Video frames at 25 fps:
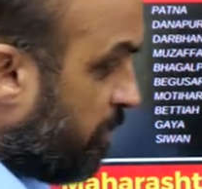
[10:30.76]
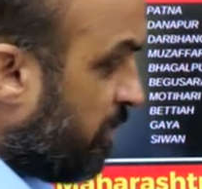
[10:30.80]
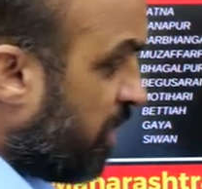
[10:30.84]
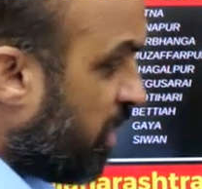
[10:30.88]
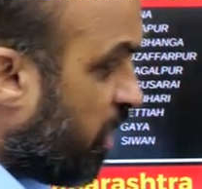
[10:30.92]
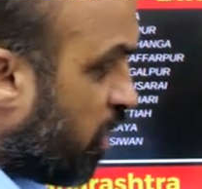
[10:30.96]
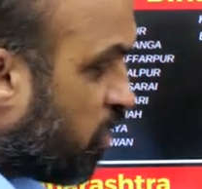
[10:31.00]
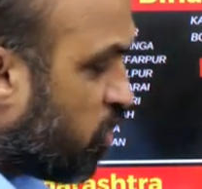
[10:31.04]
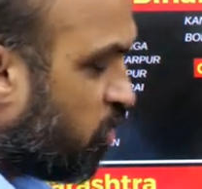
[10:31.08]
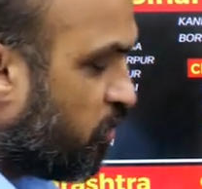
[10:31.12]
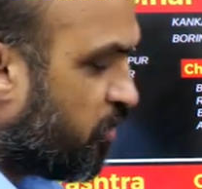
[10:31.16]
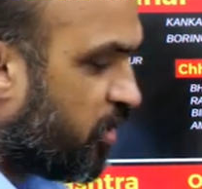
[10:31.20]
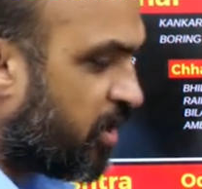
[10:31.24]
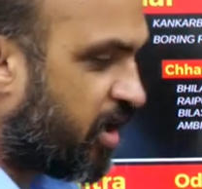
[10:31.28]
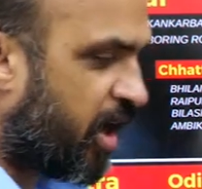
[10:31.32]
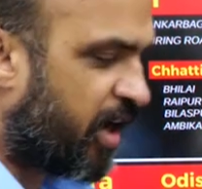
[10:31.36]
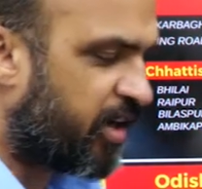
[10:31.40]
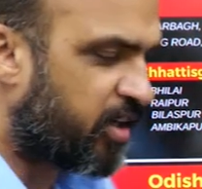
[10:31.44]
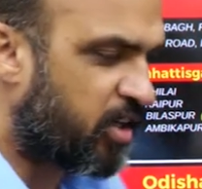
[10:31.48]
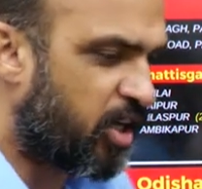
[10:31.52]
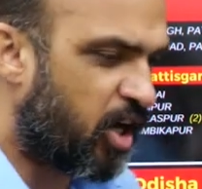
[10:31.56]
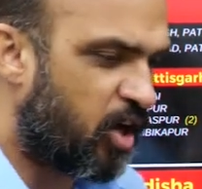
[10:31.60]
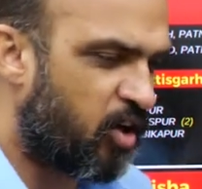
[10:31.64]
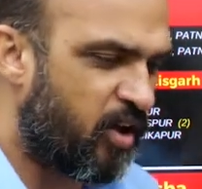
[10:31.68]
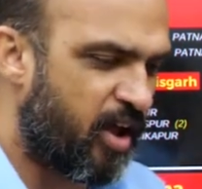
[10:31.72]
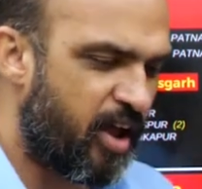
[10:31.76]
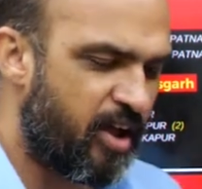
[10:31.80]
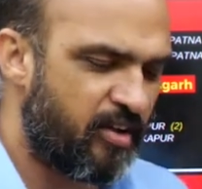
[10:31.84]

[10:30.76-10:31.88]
Tamil Nadu, we right now